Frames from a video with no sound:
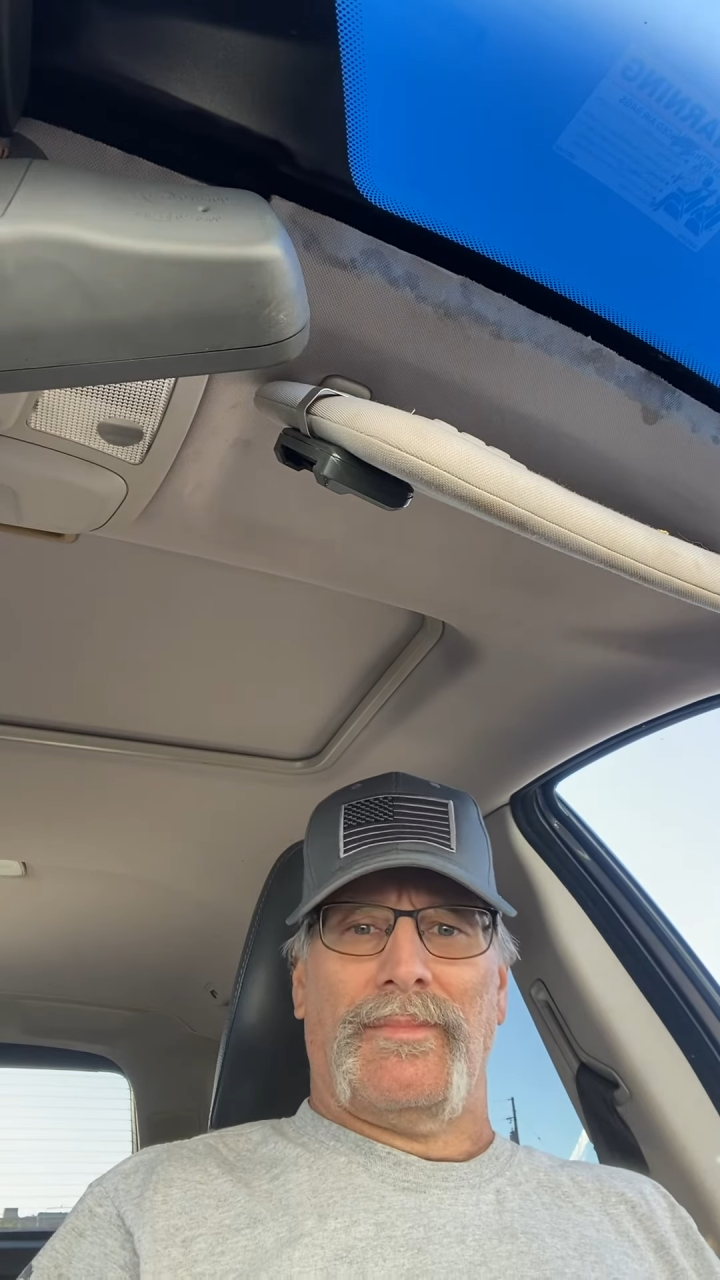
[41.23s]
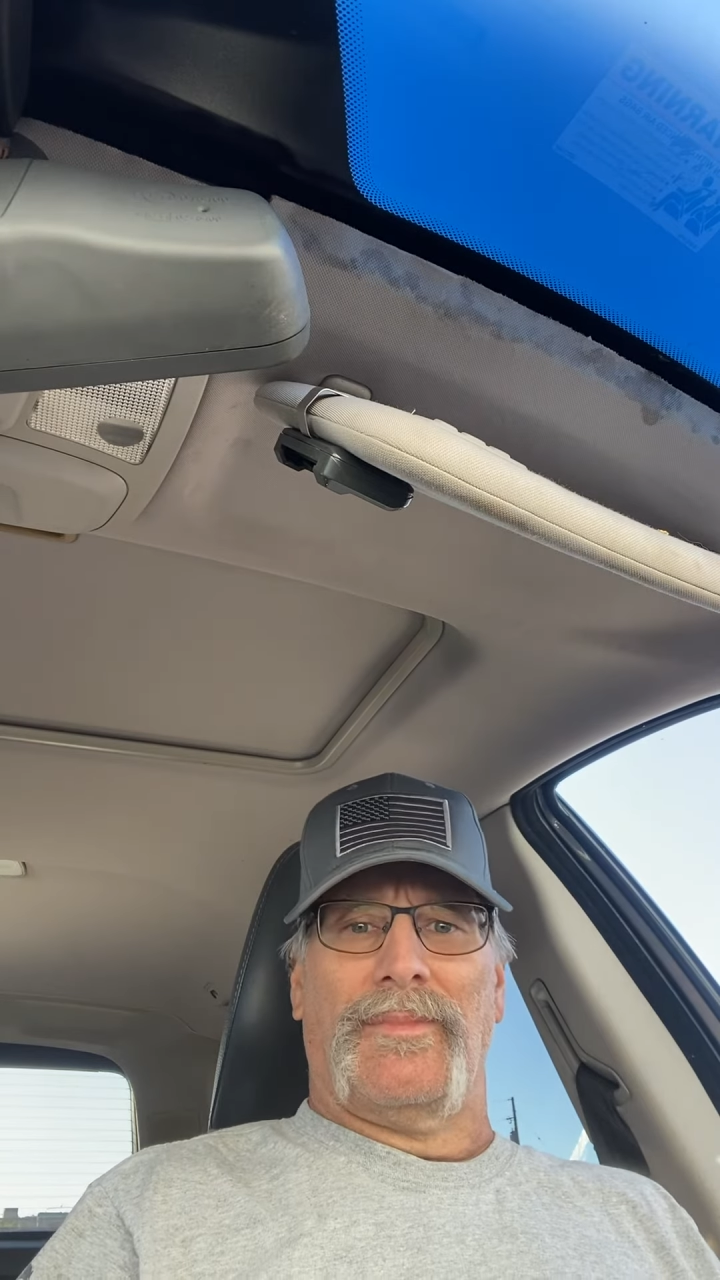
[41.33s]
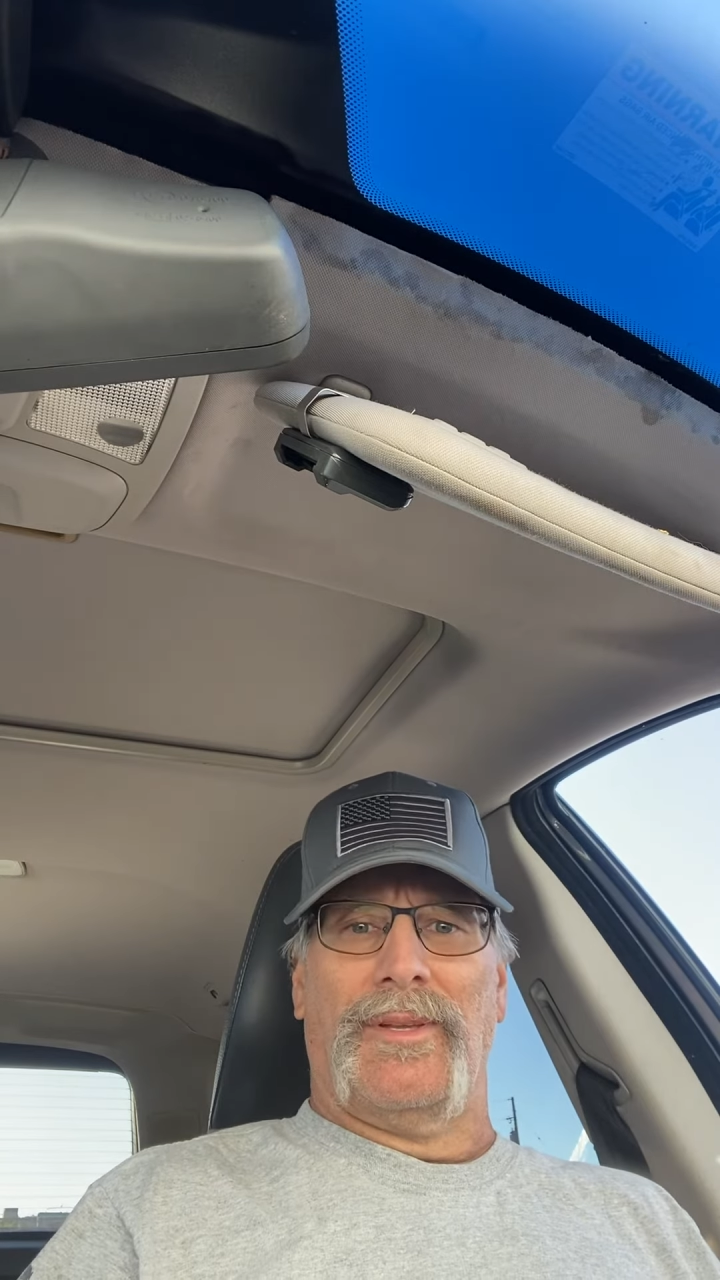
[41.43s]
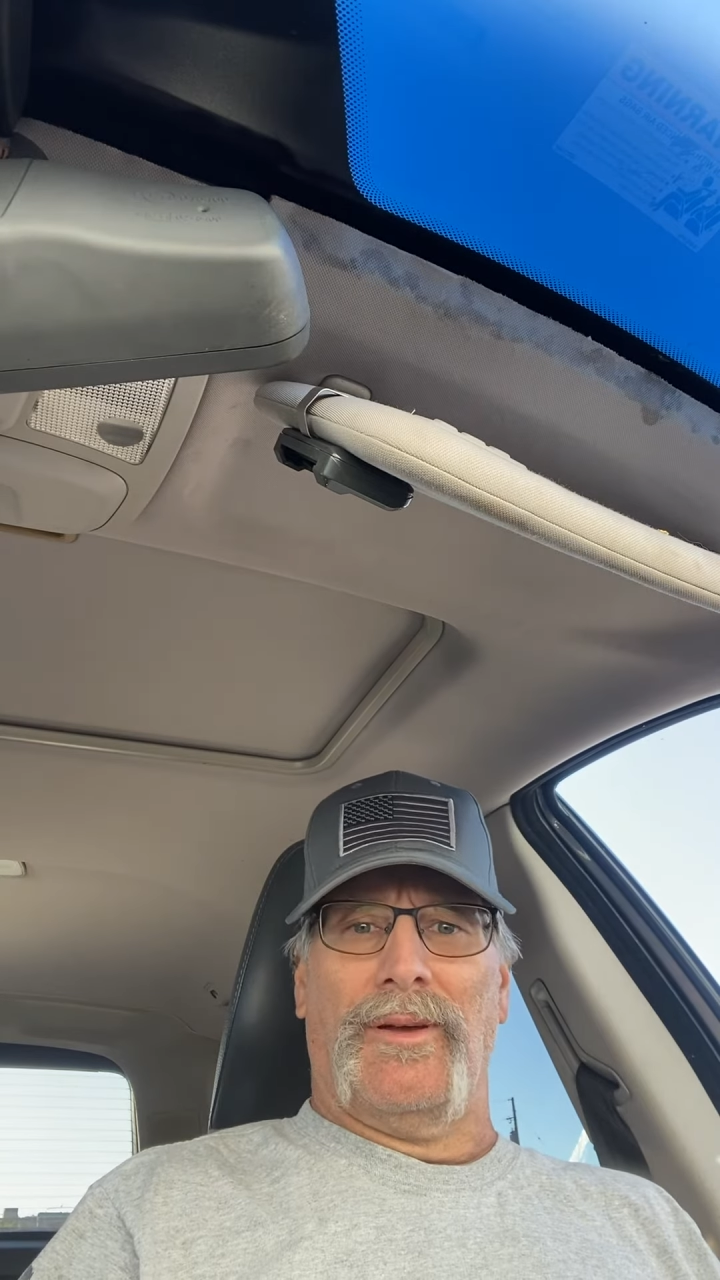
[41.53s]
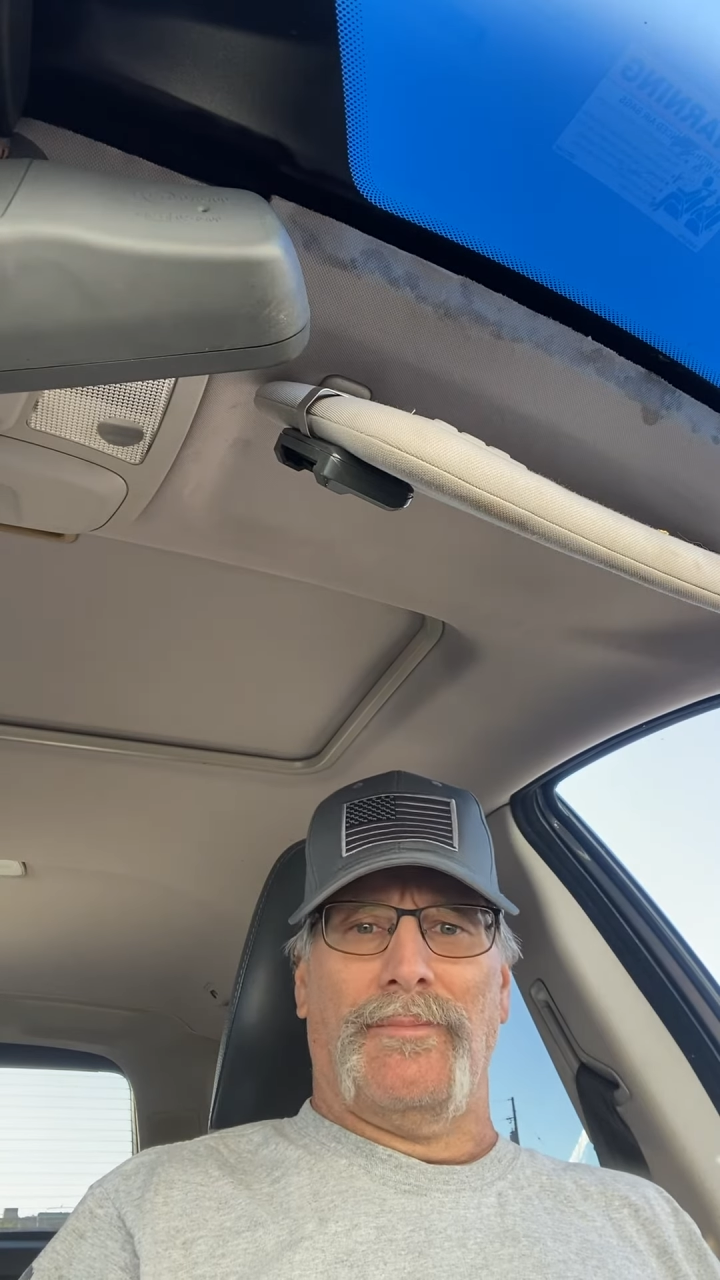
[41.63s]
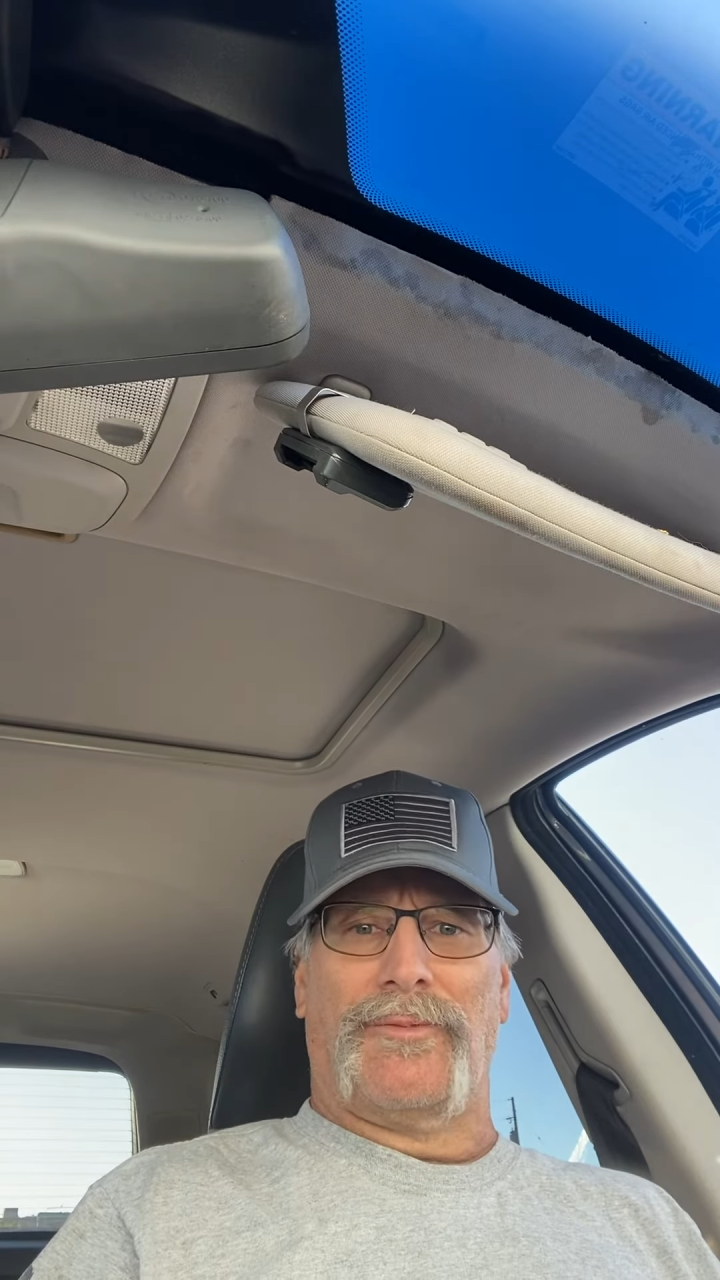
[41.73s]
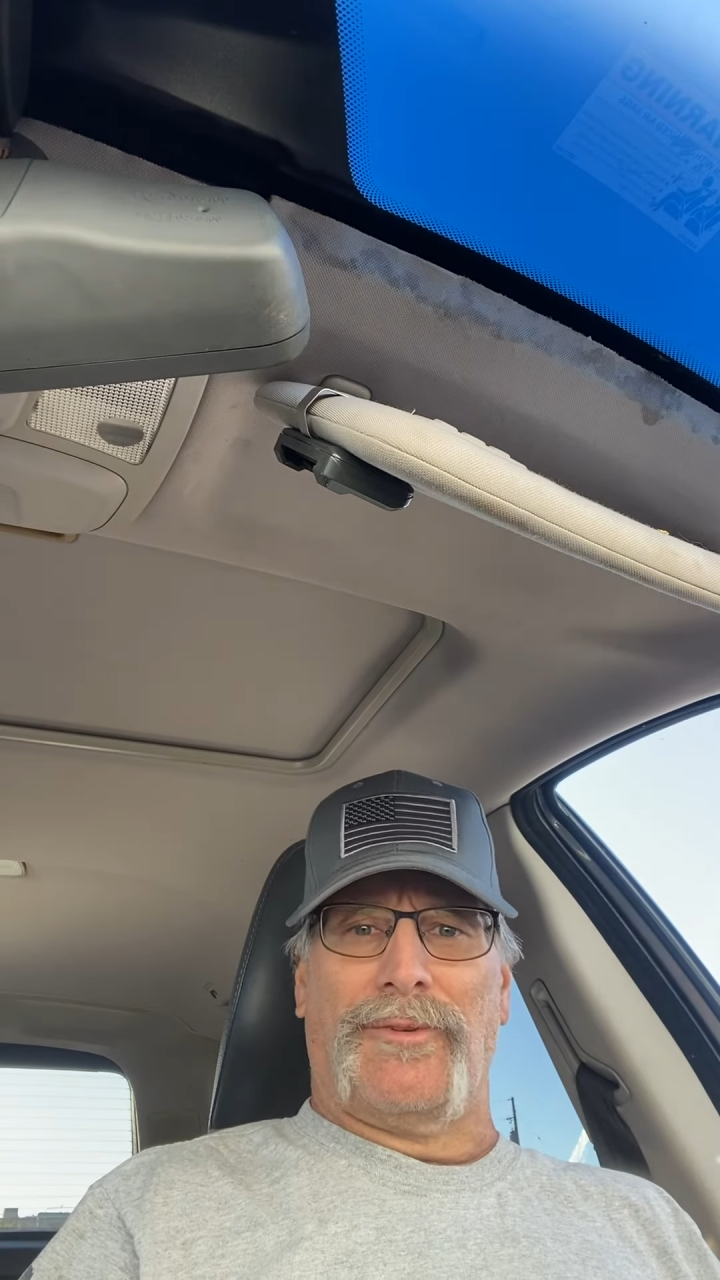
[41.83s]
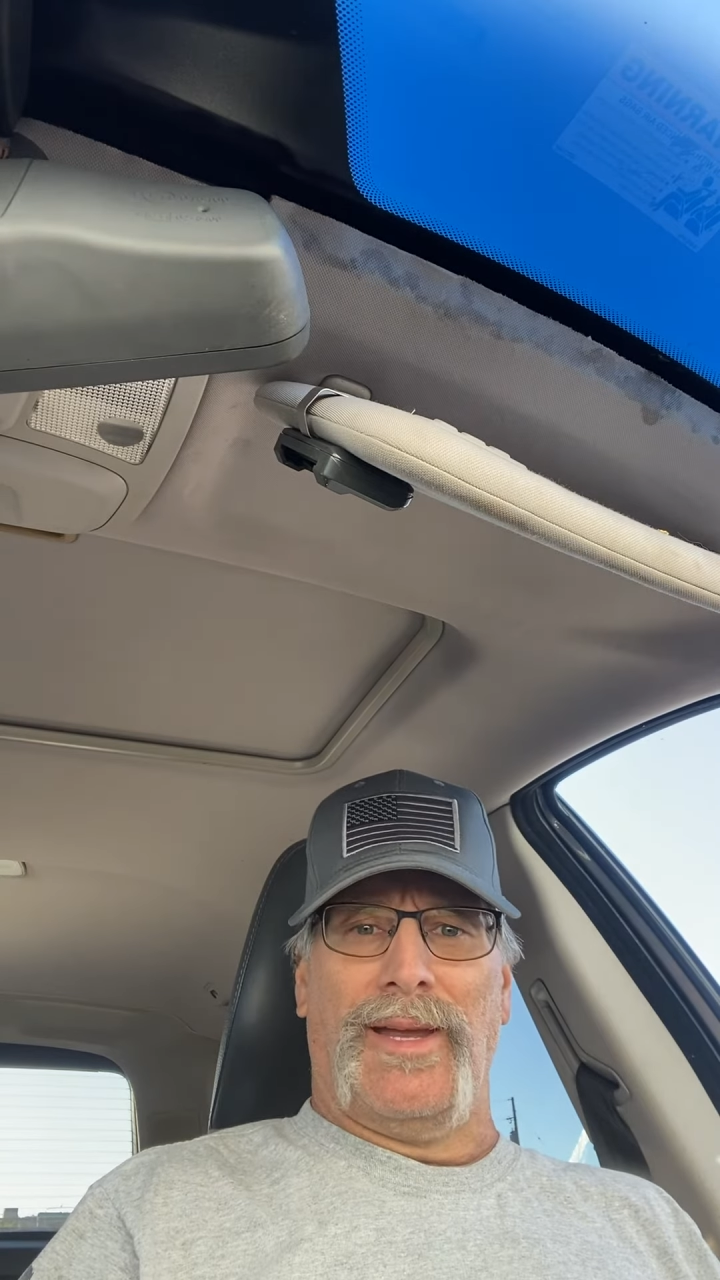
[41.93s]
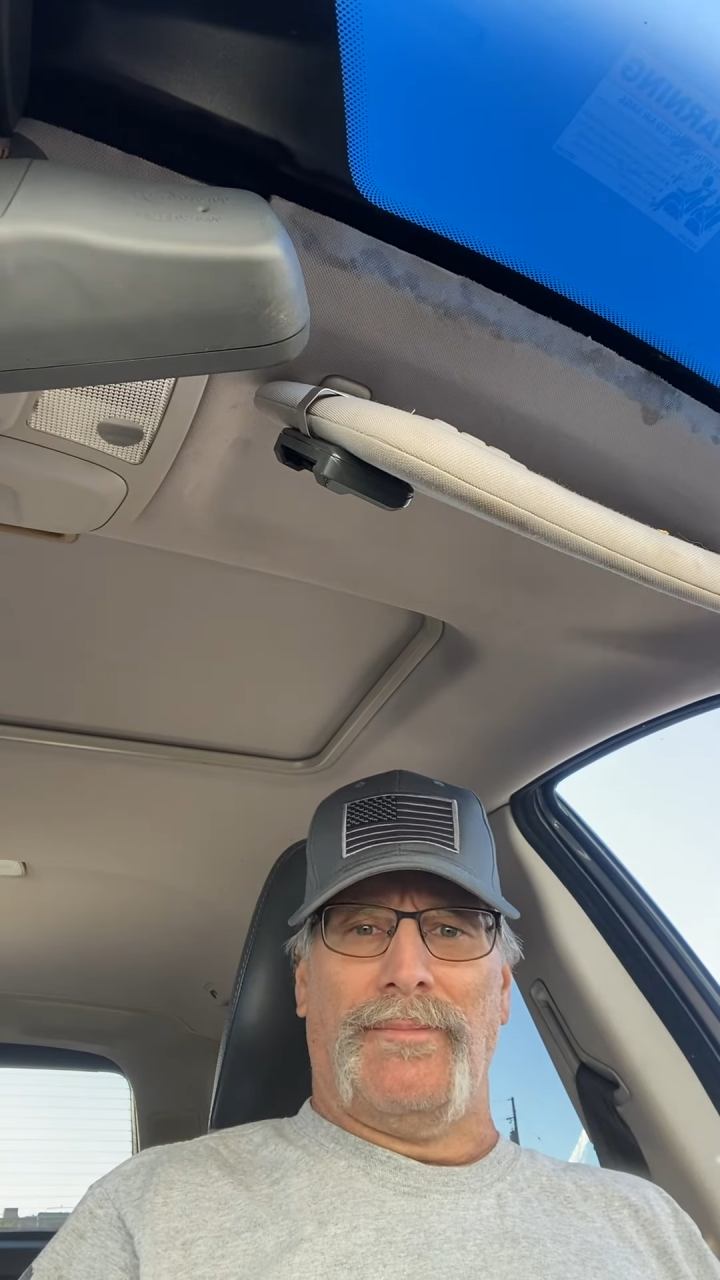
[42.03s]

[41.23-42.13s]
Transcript: You know, create